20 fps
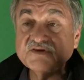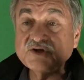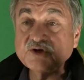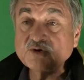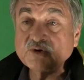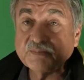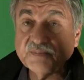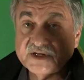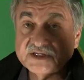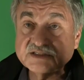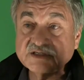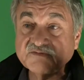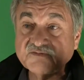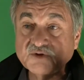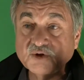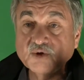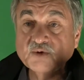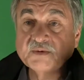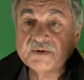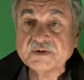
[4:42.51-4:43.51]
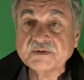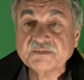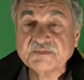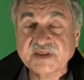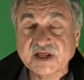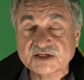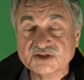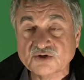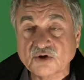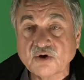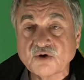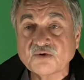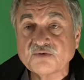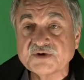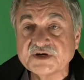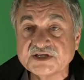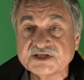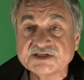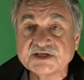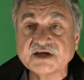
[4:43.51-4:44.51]
you a piece of aluminum that's
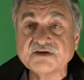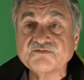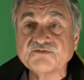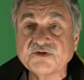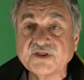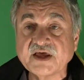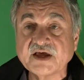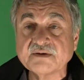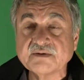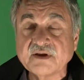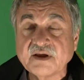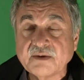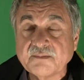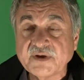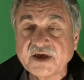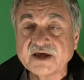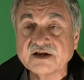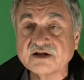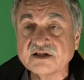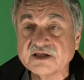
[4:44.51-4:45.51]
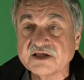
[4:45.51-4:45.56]
already set for that panel,